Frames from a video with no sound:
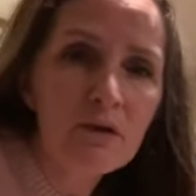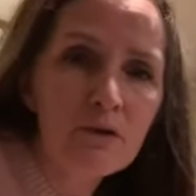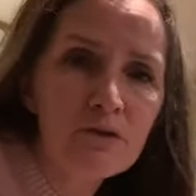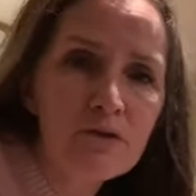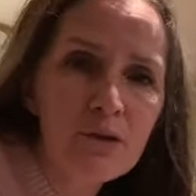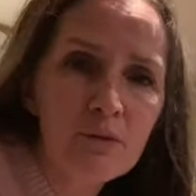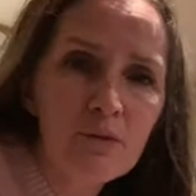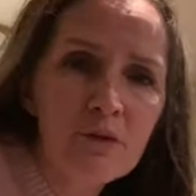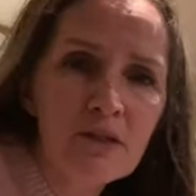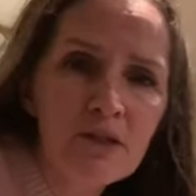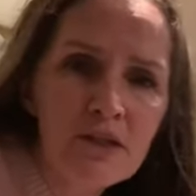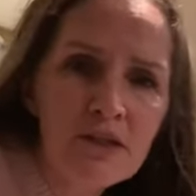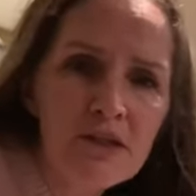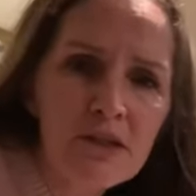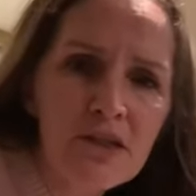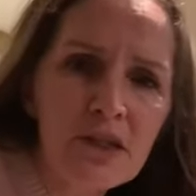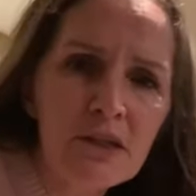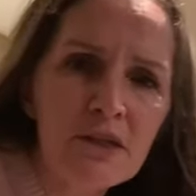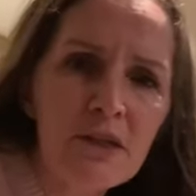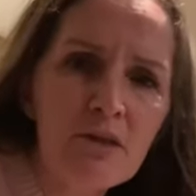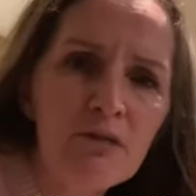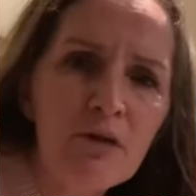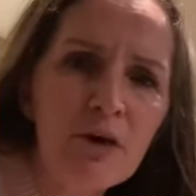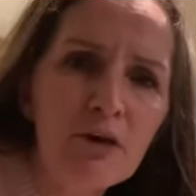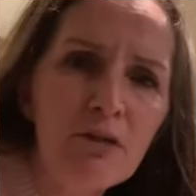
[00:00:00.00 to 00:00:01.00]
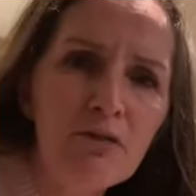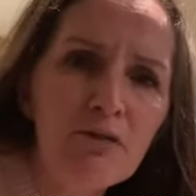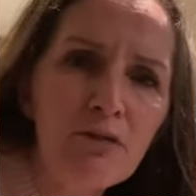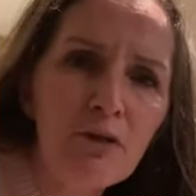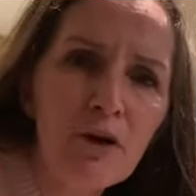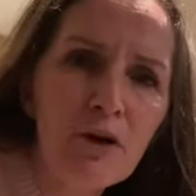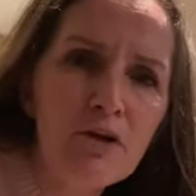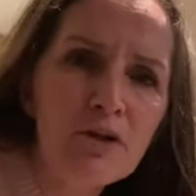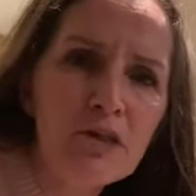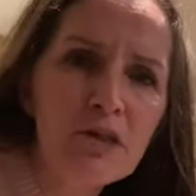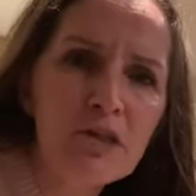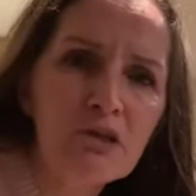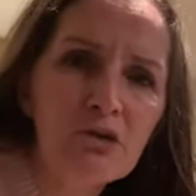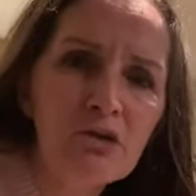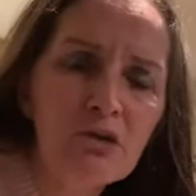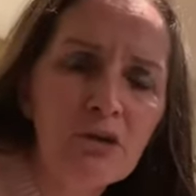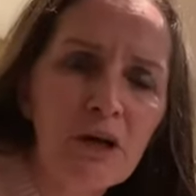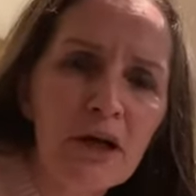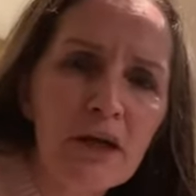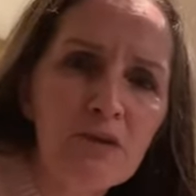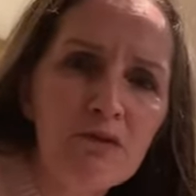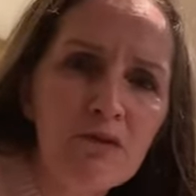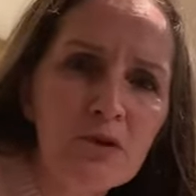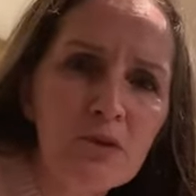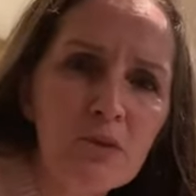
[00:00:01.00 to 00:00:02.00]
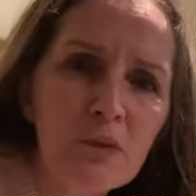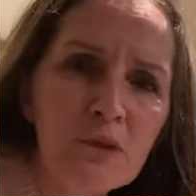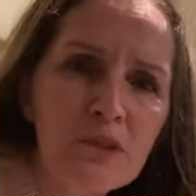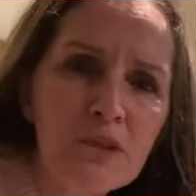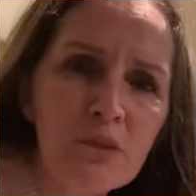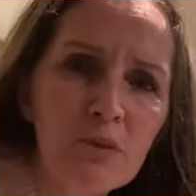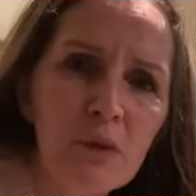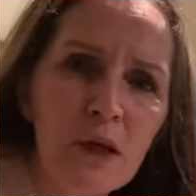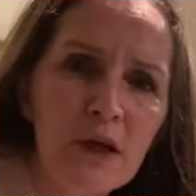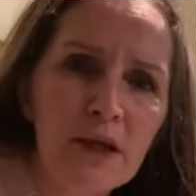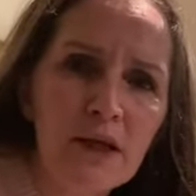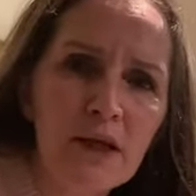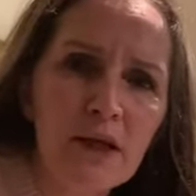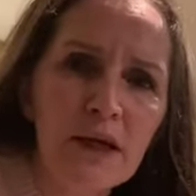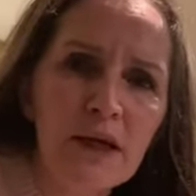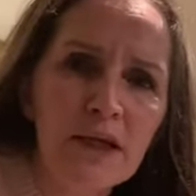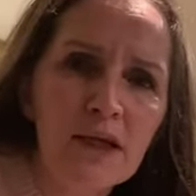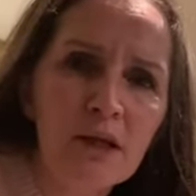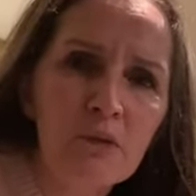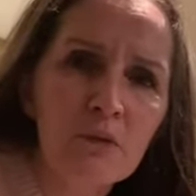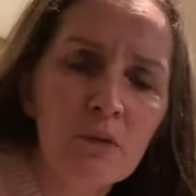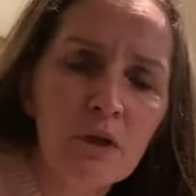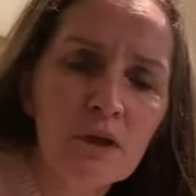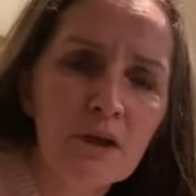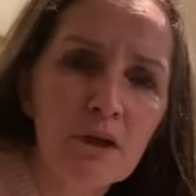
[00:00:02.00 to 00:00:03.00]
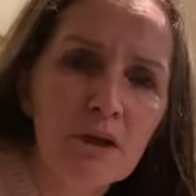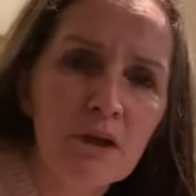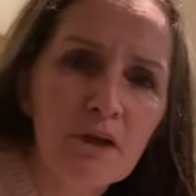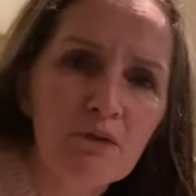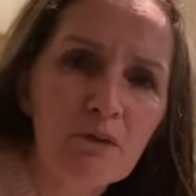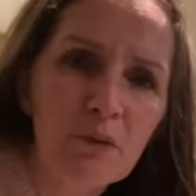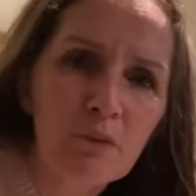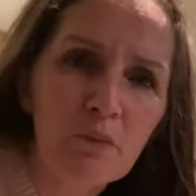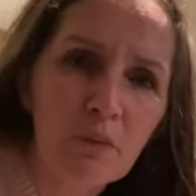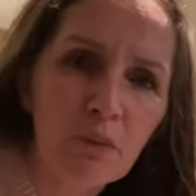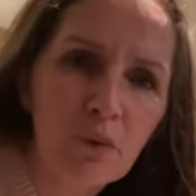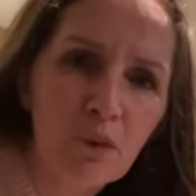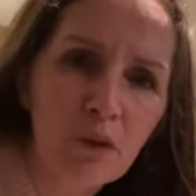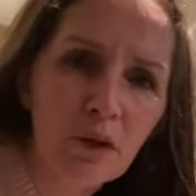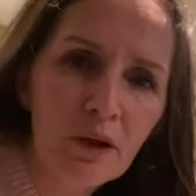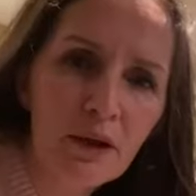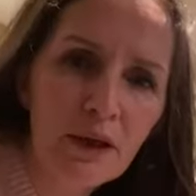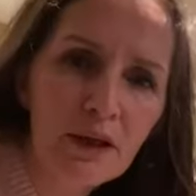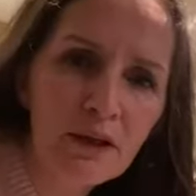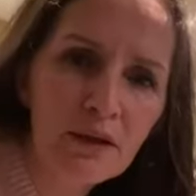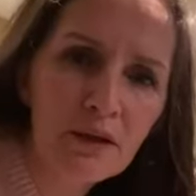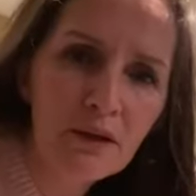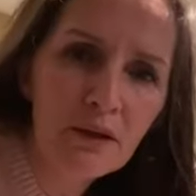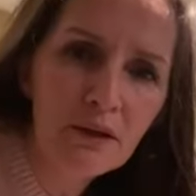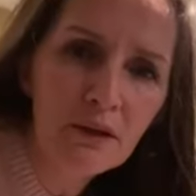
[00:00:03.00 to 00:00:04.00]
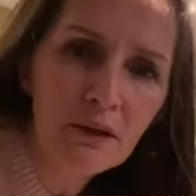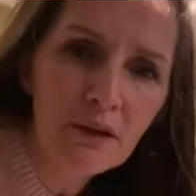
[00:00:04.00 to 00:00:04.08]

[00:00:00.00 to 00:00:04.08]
Someone just said they've got a frozen crayfish. What's the way to eat it? Well, you're gonna have to boil it.